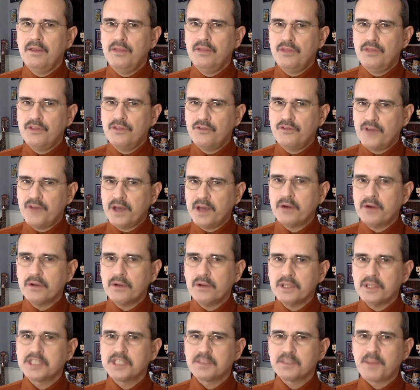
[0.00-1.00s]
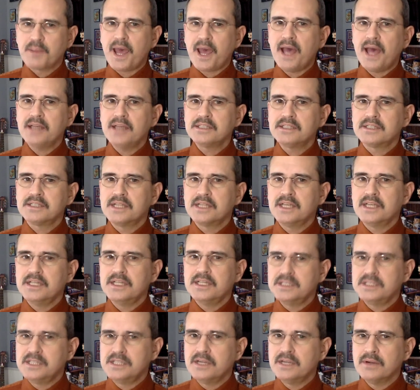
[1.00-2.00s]
the Federalists passed
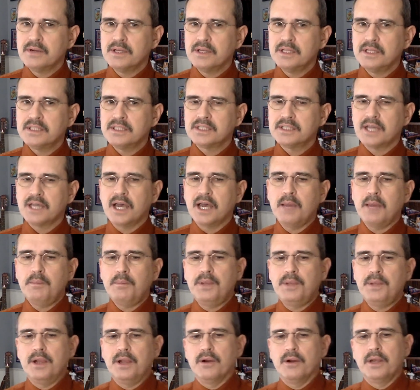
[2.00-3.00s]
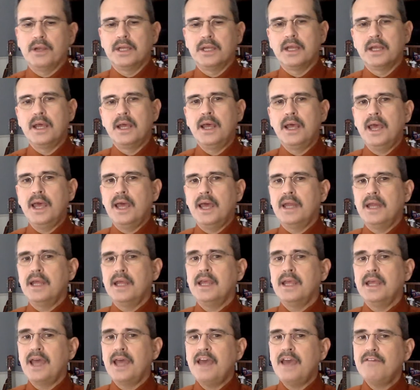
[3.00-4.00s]
these during this time period, and it
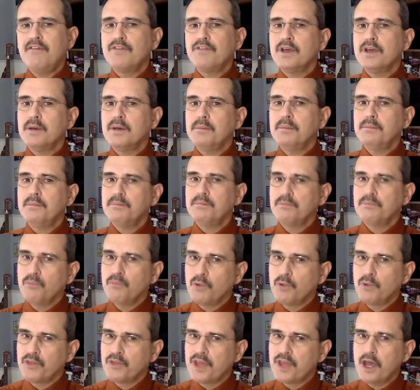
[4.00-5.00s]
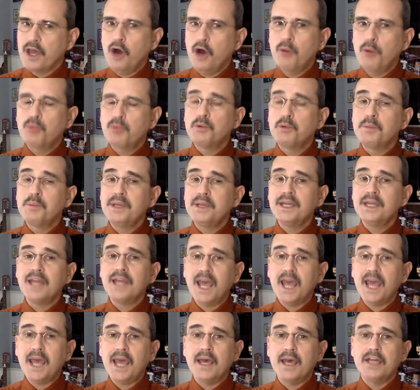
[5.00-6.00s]
gave them what they hoped would be an
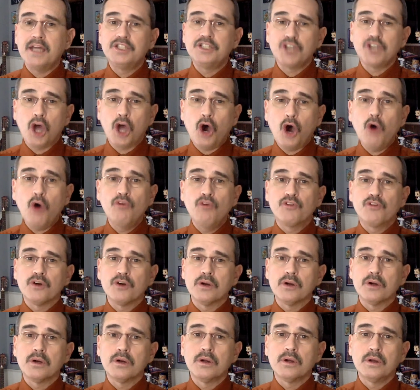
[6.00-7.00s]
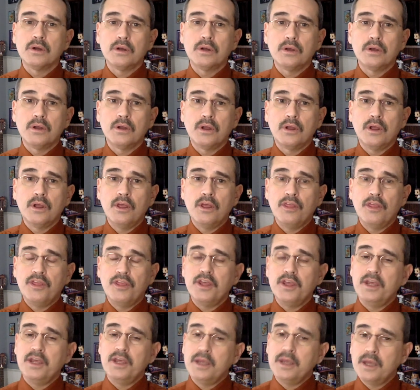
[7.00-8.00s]
edge over
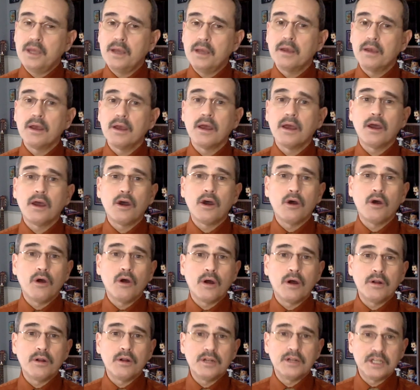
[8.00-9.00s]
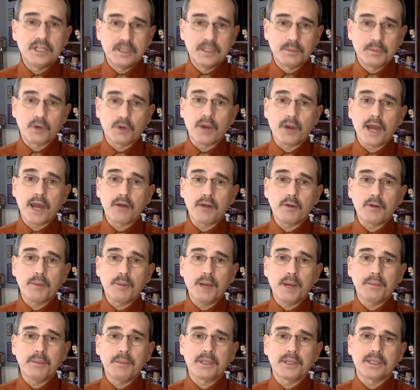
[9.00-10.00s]
the Democratic
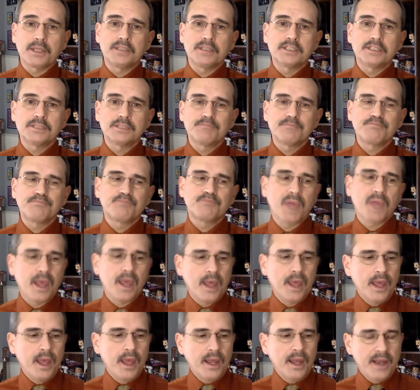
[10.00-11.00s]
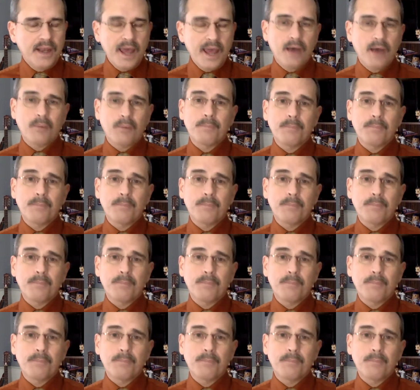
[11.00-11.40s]
Republicans. Now,